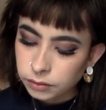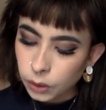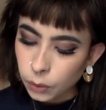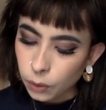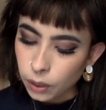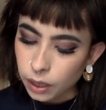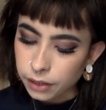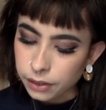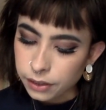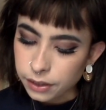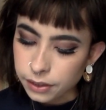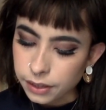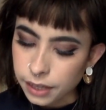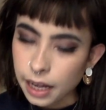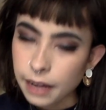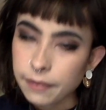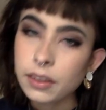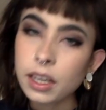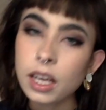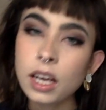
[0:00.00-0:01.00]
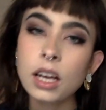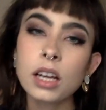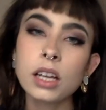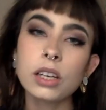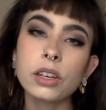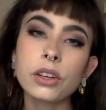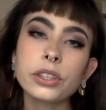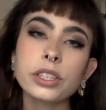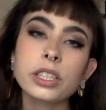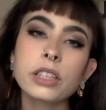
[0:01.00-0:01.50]
What else is there?
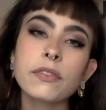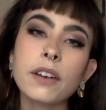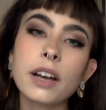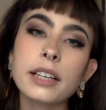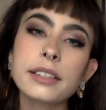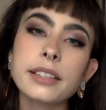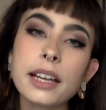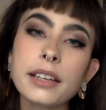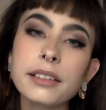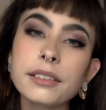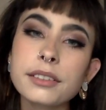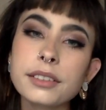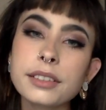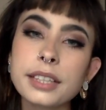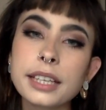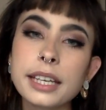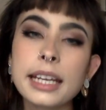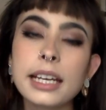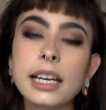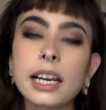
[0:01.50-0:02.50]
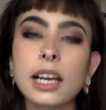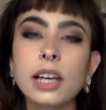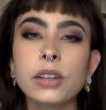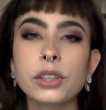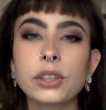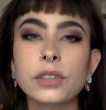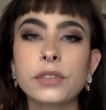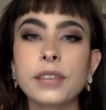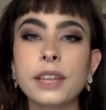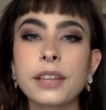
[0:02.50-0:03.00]
Loss of identity, like loss
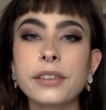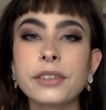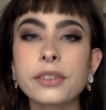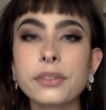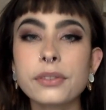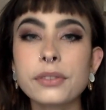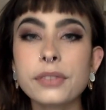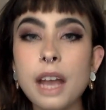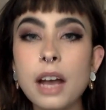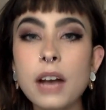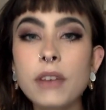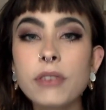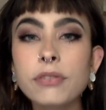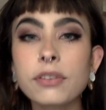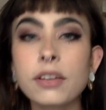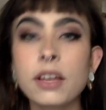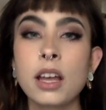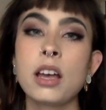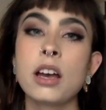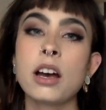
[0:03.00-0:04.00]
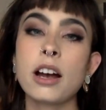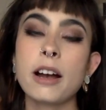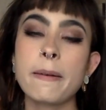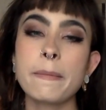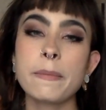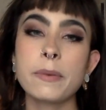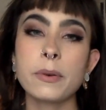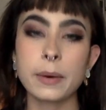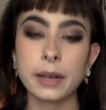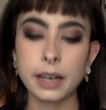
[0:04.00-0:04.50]
of sense of self. I
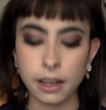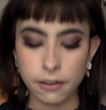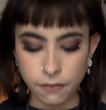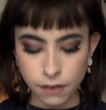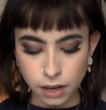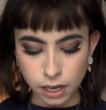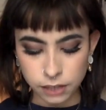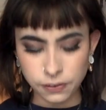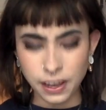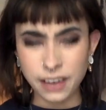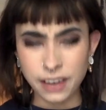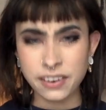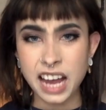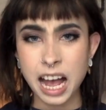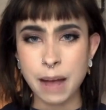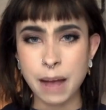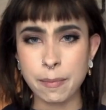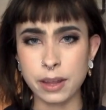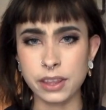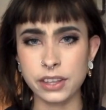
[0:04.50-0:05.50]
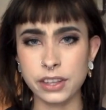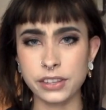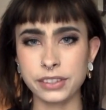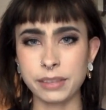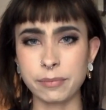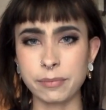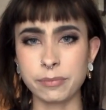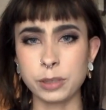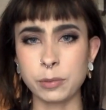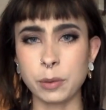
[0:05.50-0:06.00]
remember when I first found out about this
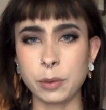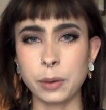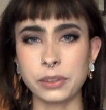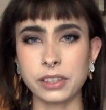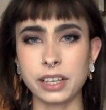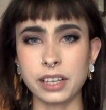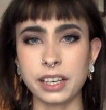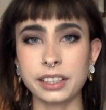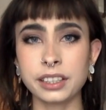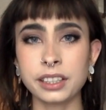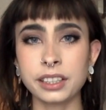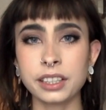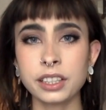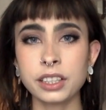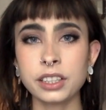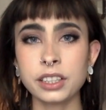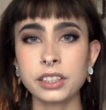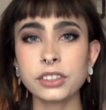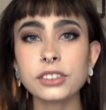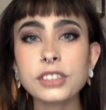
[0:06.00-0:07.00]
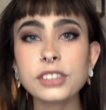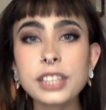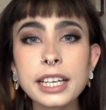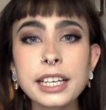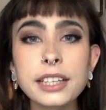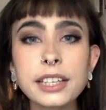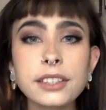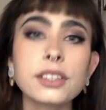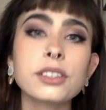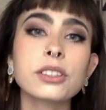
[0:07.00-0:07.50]
symptom, I was like,
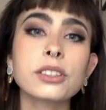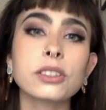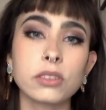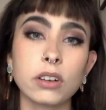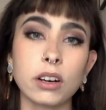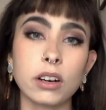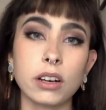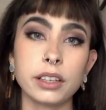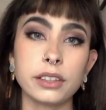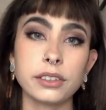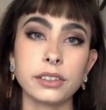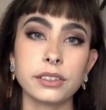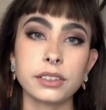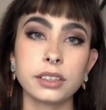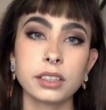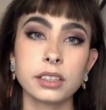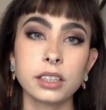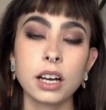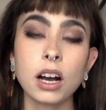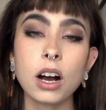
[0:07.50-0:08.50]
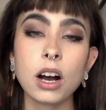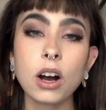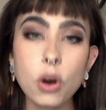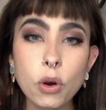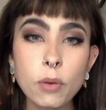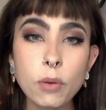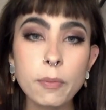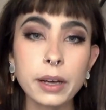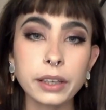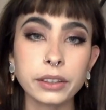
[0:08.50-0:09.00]
Jesus Christ,
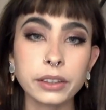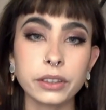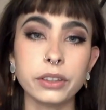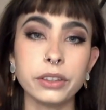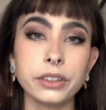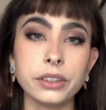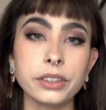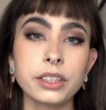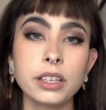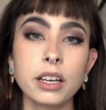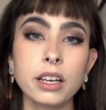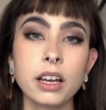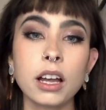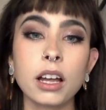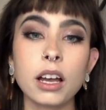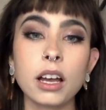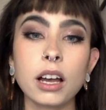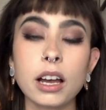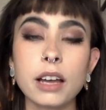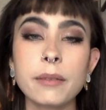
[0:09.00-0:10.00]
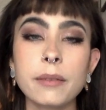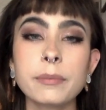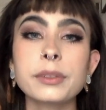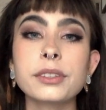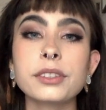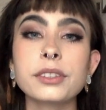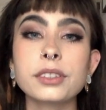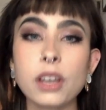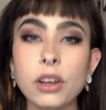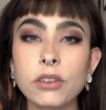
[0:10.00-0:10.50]
oh my god, I'm
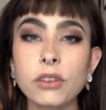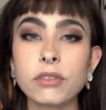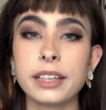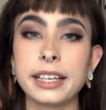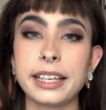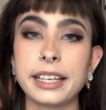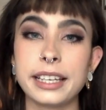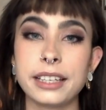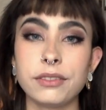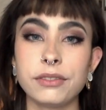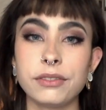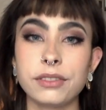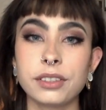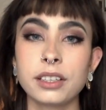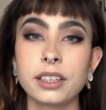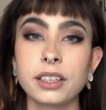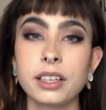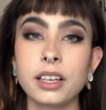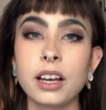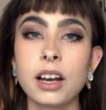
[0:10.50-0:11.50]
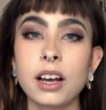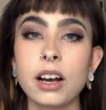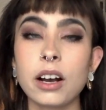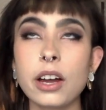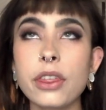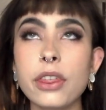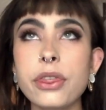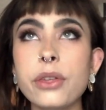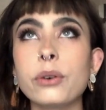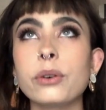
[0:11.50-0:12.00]
so relieved.
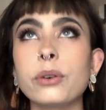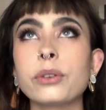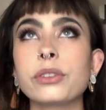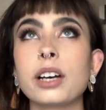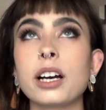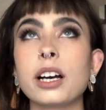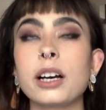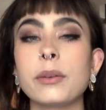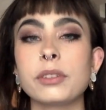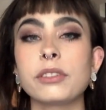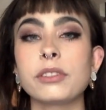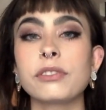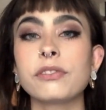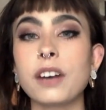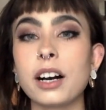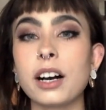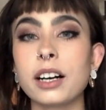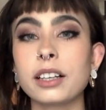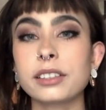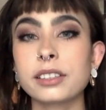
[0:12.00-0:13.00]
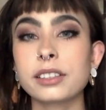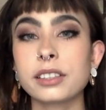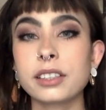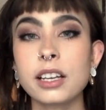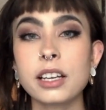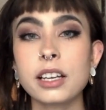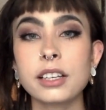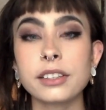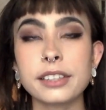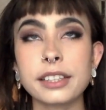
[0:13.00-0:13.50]
I thought that I was fucked
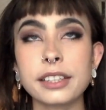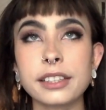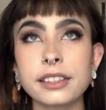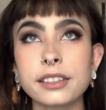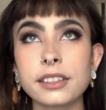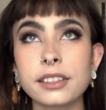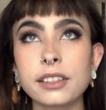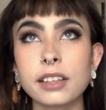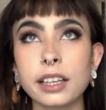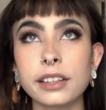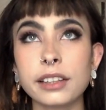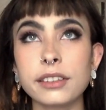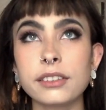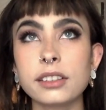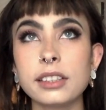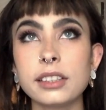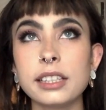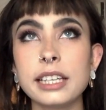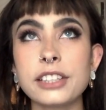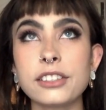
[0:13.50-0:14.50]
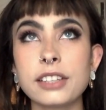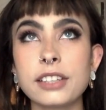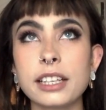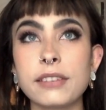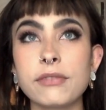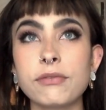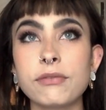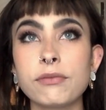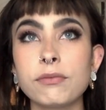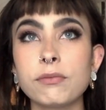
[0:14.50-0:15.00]
since, like,
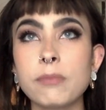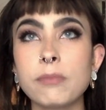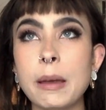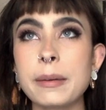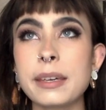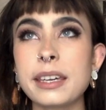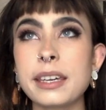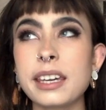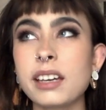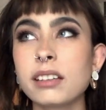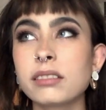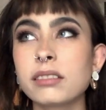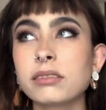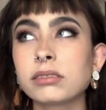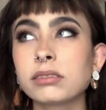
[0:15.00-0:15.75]
literally maybe